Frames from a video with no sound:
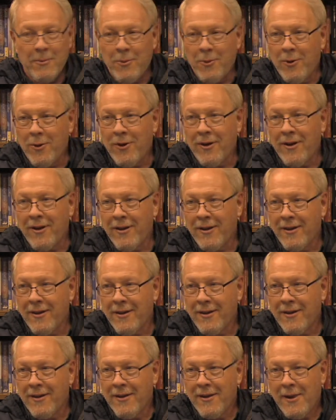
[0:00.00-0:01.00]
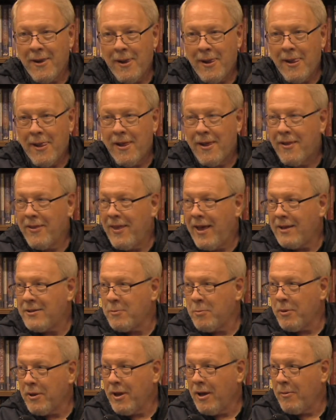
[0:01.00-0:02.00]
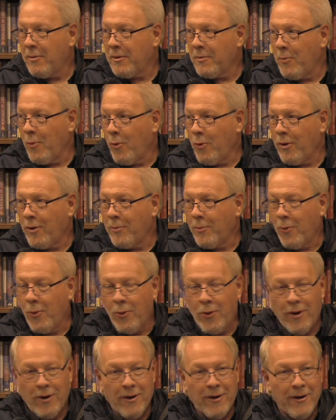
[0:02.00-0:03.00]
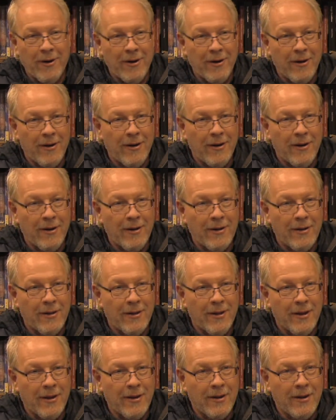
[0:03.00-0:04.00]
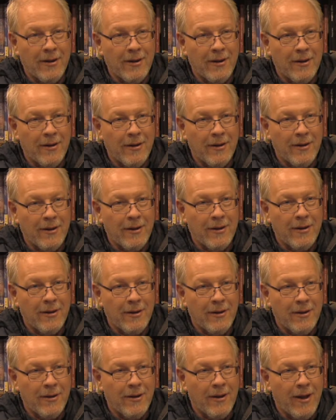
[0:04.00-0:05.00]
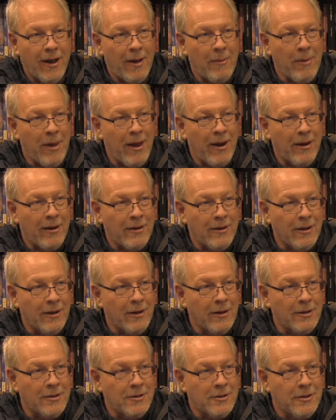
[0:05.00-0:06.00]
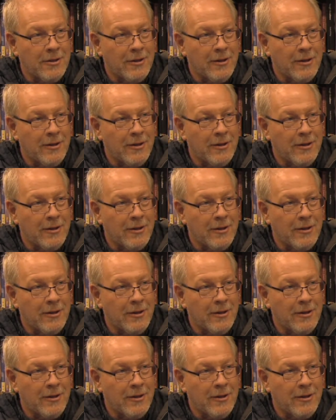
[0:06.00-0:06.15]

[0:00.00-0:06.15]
Boy, that's becoming more and more that I'm out of touch.